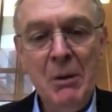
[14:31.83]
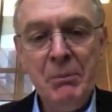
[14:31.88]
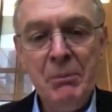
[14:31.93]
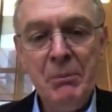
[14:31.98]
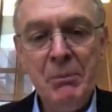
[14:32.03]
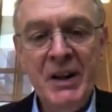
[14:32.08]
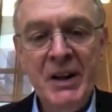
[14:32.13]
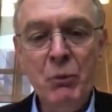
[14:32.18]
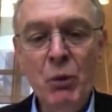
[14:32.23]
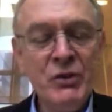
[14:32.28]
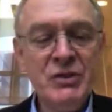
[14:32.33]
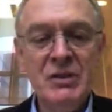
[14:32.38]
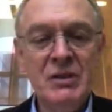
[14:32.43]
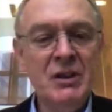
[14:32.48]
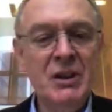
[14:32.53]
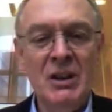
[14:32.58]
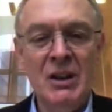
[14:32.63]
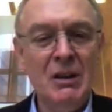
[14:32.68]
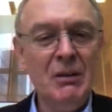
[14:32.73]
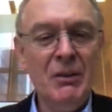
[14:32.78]
But it
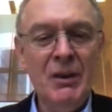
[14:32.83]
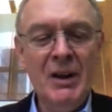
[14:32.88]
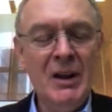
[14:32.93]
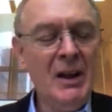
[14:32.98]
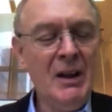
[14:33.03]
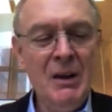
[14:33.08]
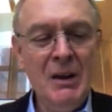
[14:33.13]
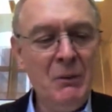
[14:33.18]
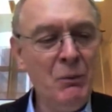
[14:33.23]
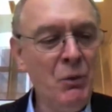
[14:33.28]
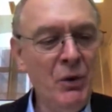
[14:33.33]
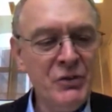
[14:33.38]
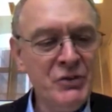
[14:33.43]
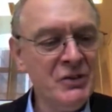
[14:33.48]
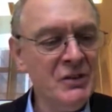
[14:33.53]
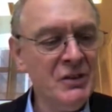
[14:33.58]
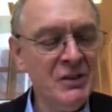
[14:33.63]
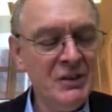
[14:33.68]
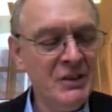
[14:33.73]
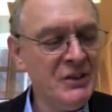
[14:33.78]
wasn't, you know, it
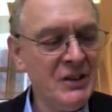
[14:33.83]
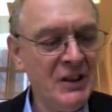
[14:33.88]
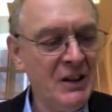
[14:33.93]
wasn't